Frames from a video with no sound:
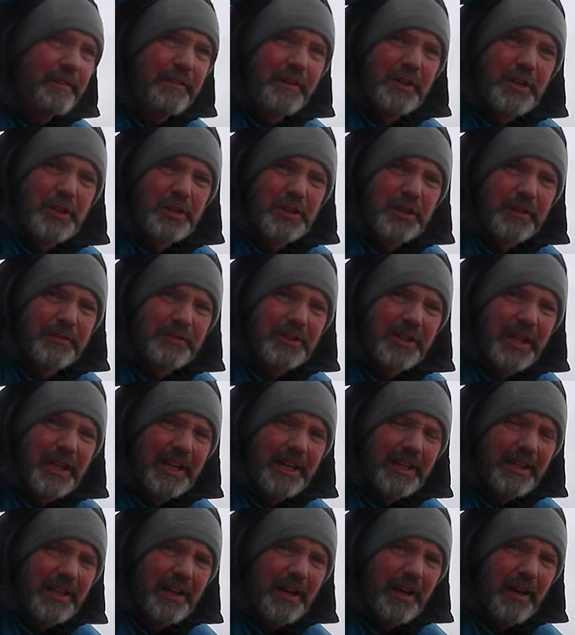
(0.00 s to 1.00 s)
finish off
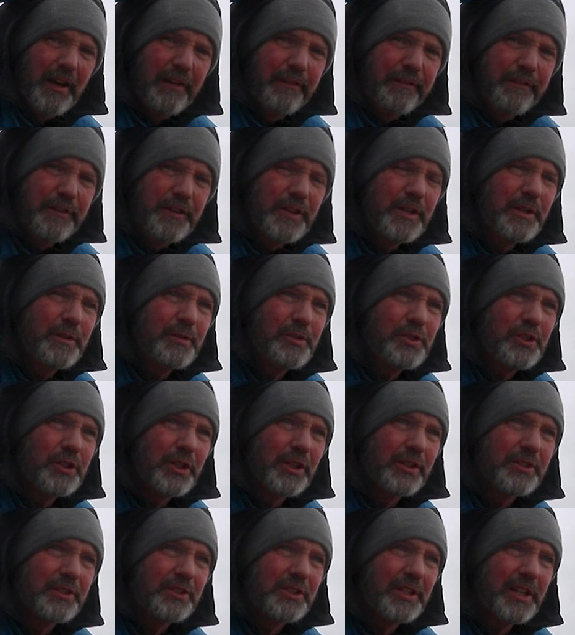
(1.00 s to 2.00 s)
taking a few
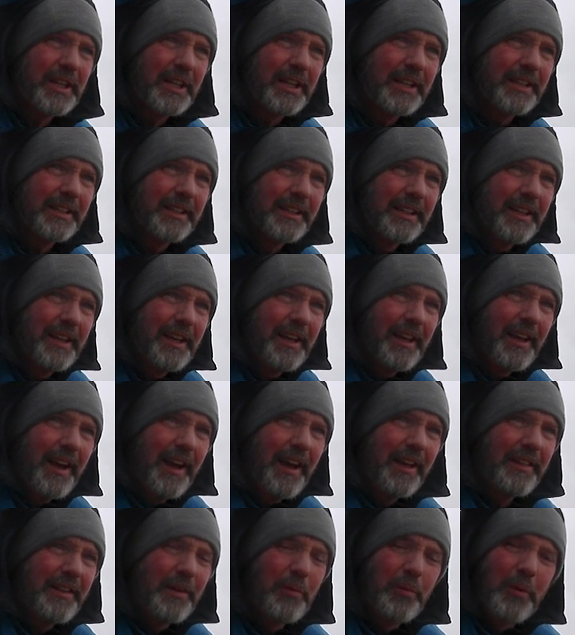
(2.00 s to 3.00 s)
shots here,
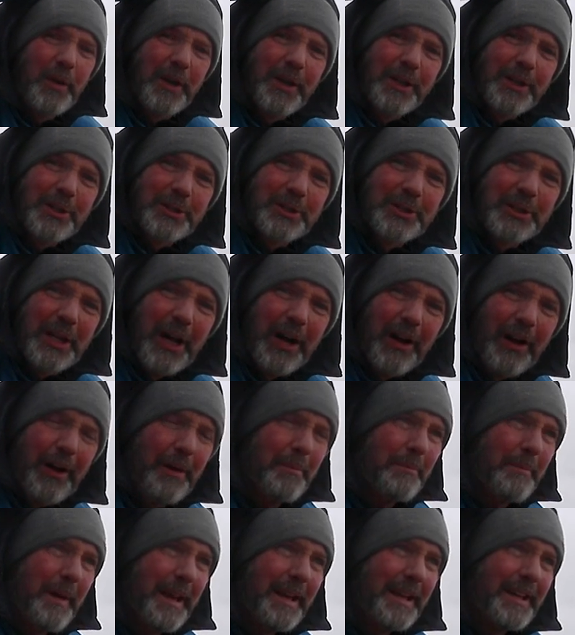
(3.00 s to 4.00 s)
and then we're gonna
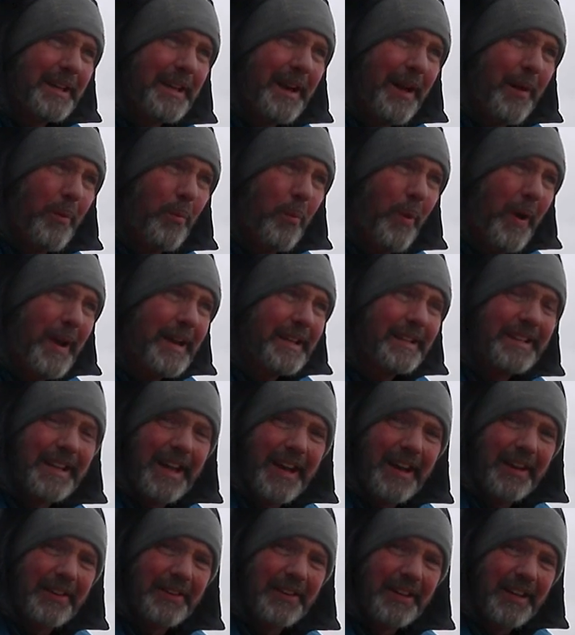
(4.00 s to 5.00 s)
start making our way
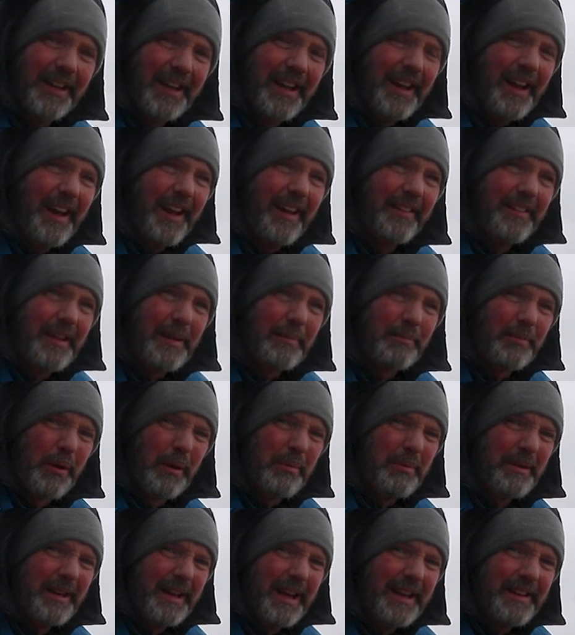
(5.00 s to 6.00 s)
down, and then
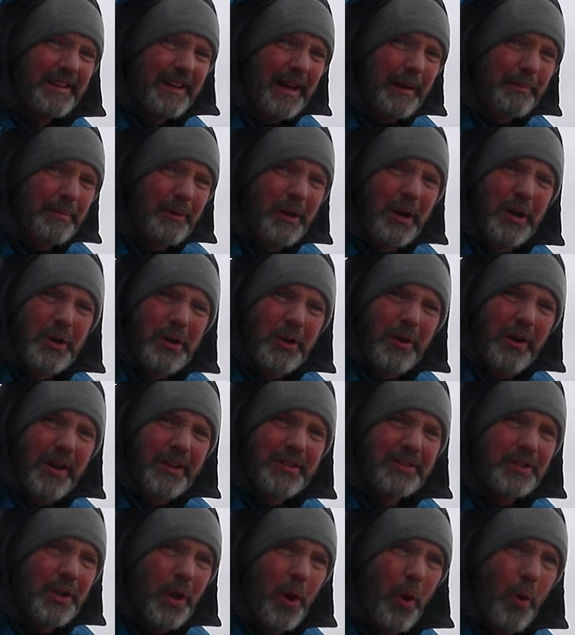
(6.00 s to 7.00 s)
probably end up at a
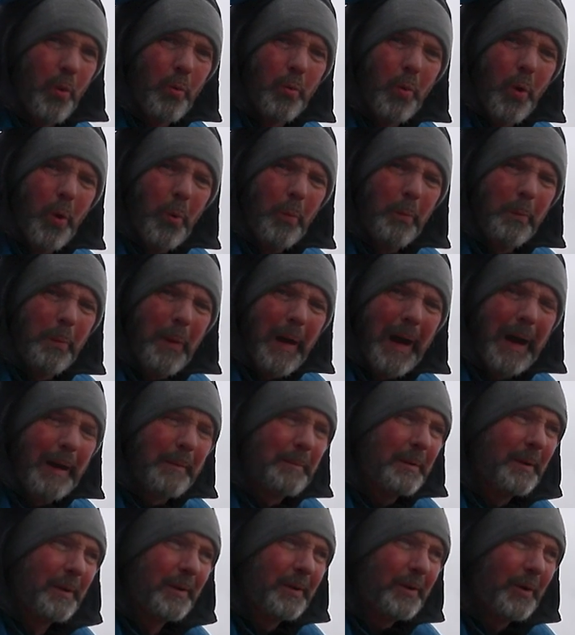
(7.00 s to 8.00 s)
nice warm
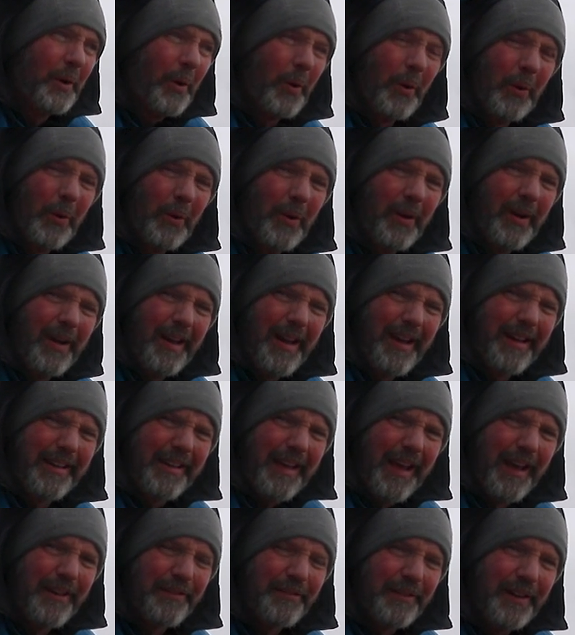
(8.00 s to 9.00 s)
pub or a
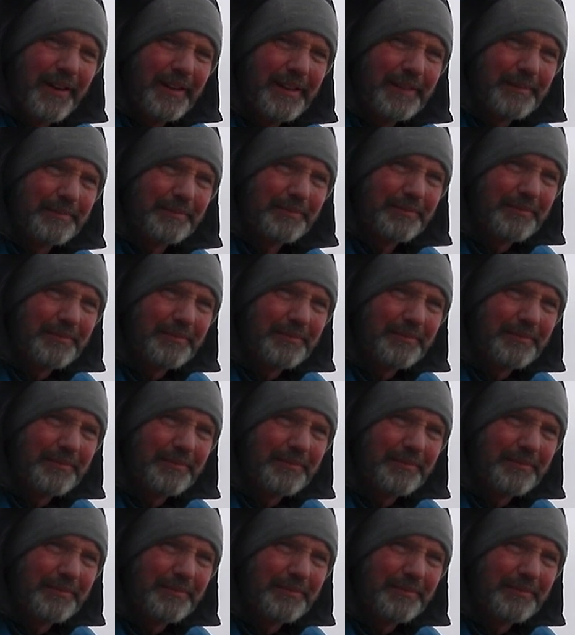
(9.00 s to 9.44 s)
cafe.